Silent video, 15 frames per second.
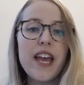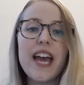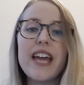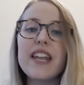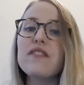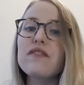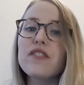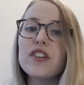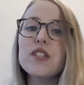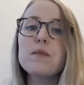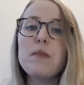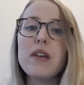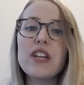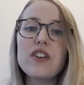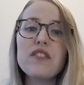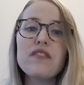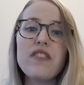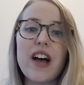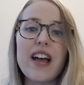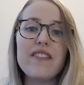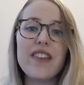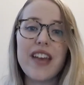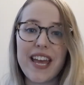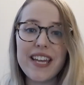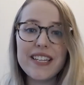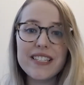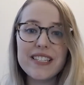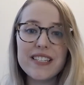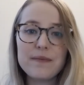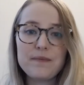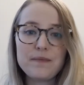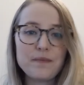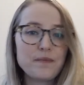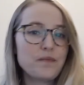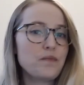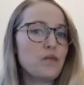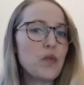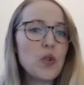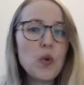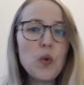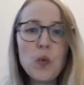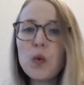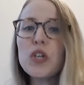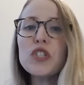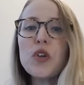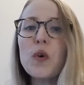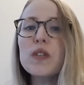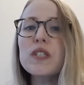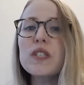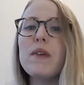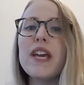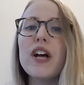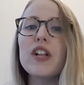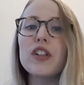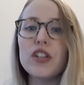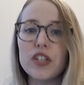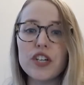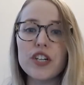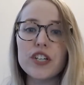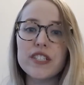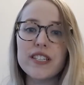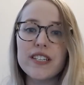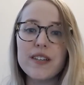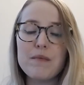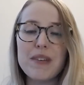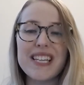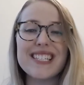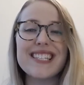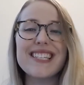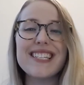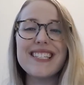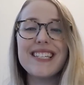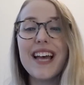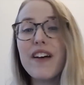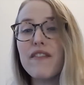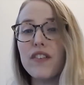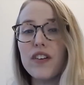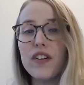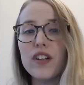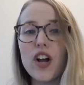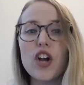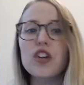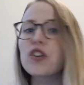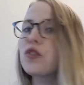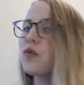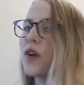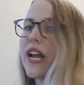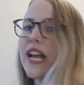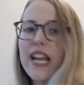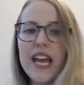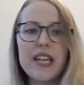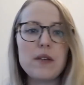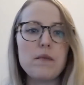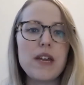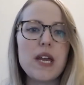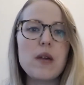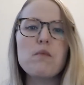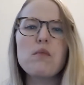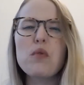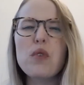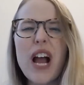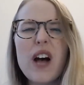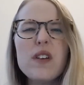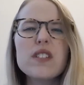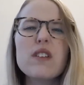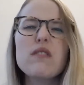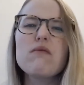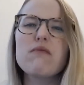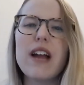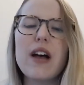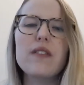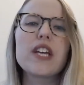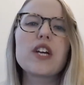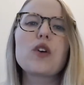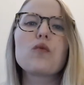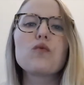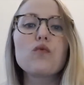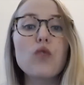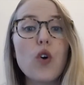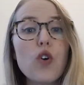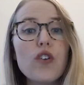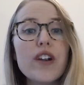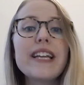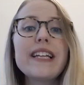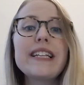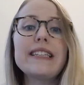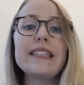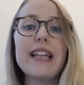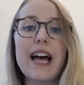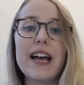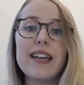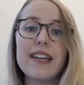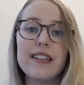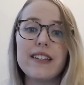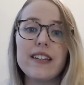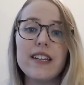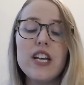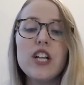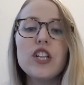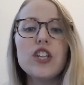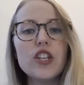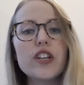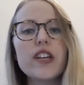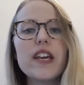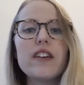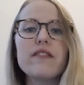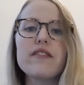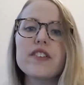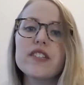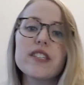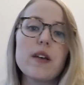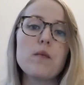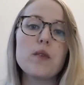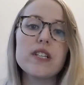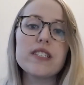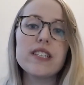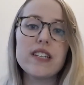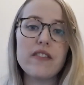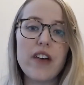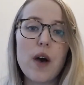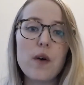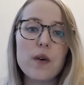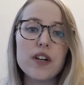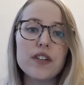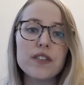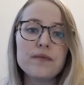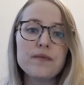And in 1 Peter 5:8, we're told to be alert because the devil, our great enemy, prowls around like a roaring lion looking for someone to devour.